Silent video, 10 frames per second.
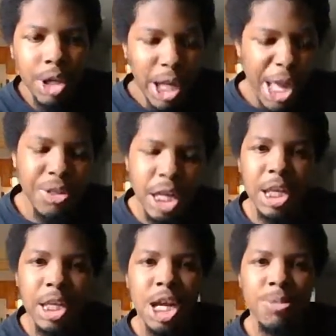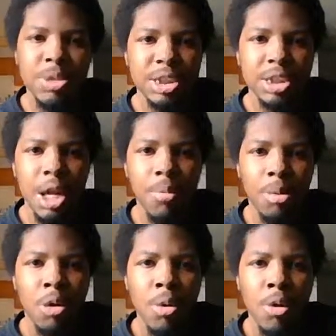After I get done with this
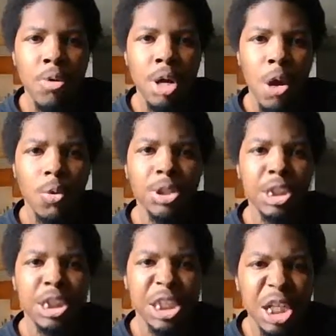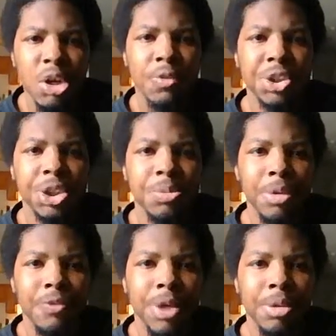promo, I'm going to send it off to you, my
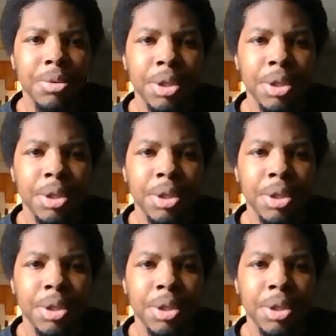friend.